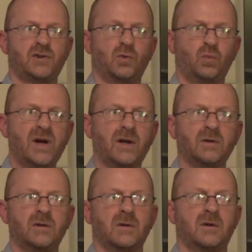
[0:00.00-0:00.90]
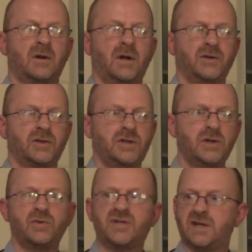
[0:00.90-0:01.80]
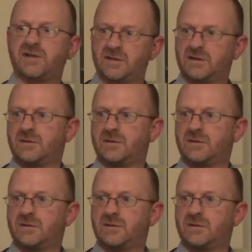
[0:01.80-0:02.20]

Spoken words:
your will and use it